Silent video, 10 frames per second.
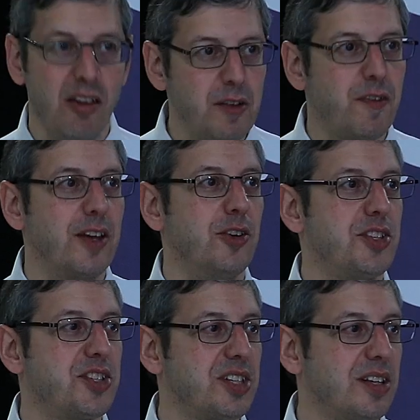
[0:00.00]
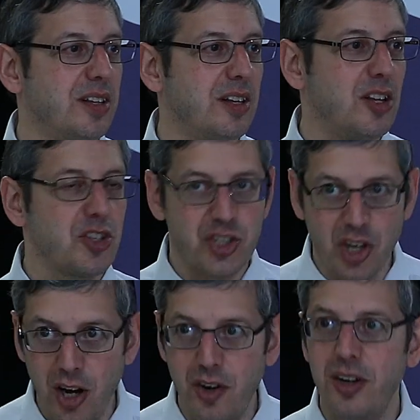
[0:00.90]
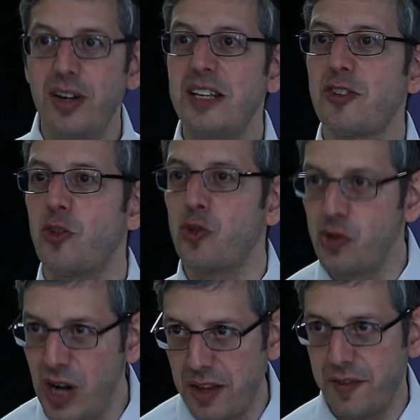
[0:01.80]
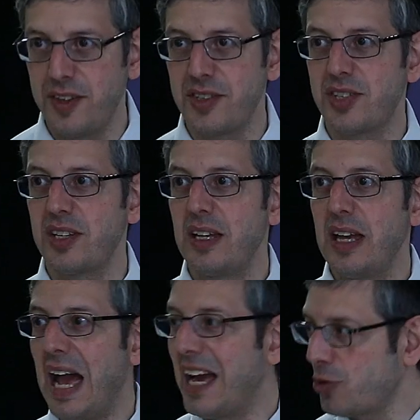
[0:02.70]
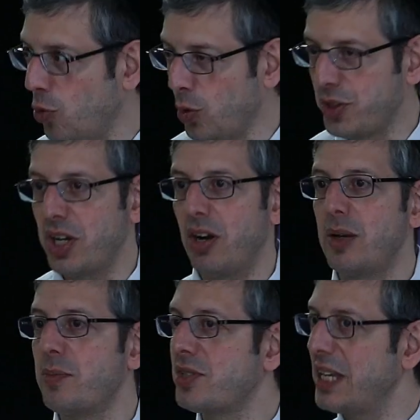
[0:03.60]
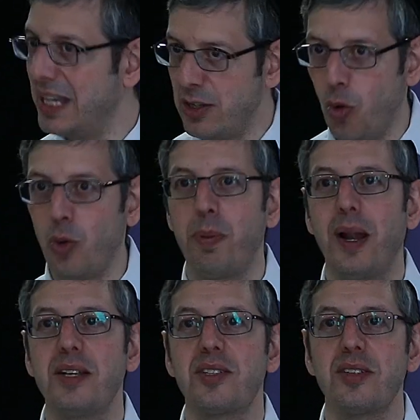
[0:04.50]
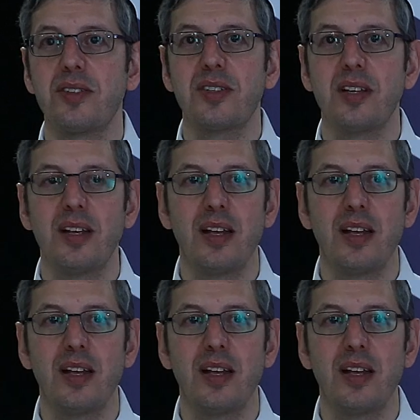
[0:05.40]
livelihoods. Torah is relevant at all times, in all places.